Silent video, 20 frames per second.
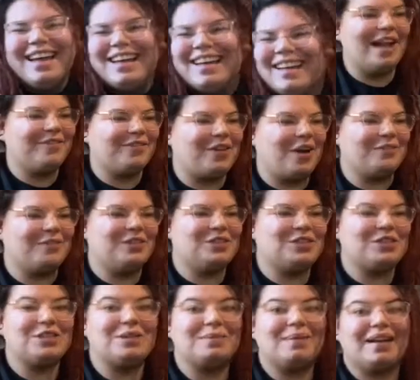I covered
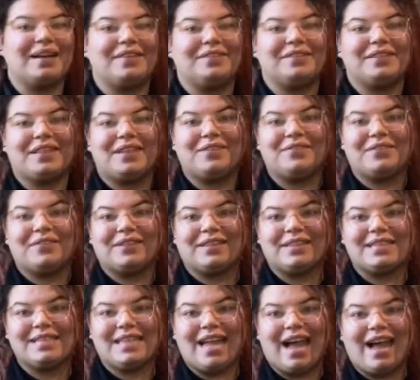just about everything for
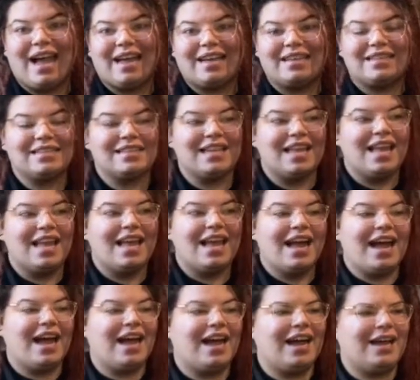these guys.
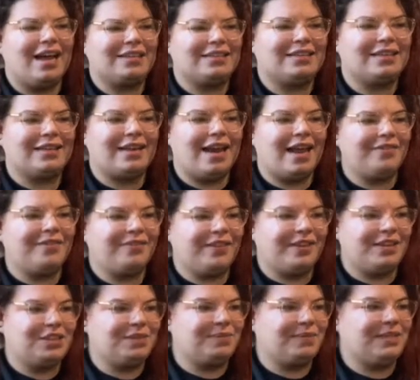Did I
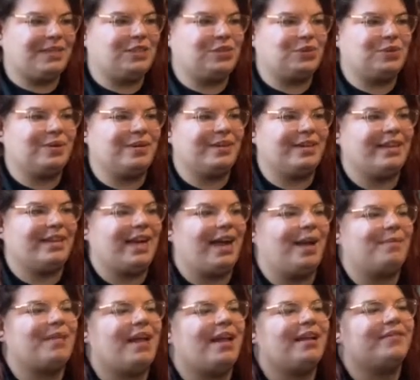finish my story? I'm
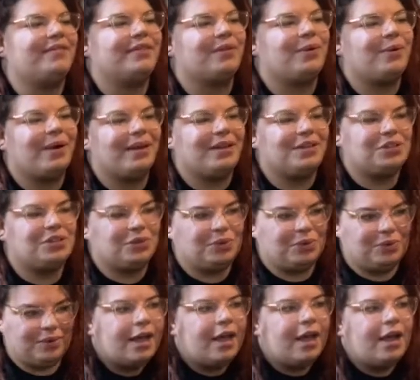not even quite
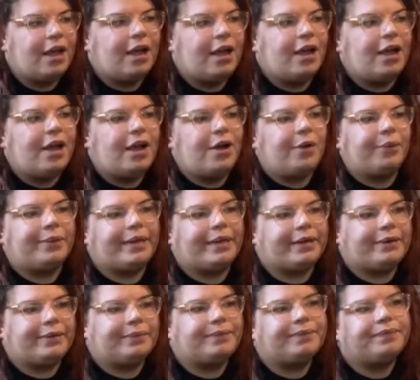sure.
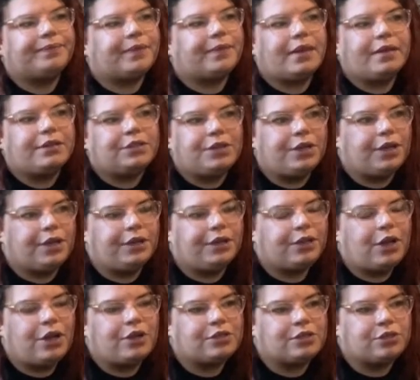Well,
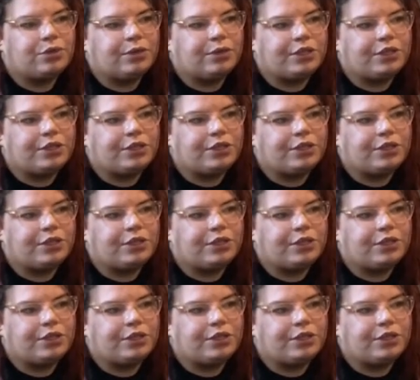long story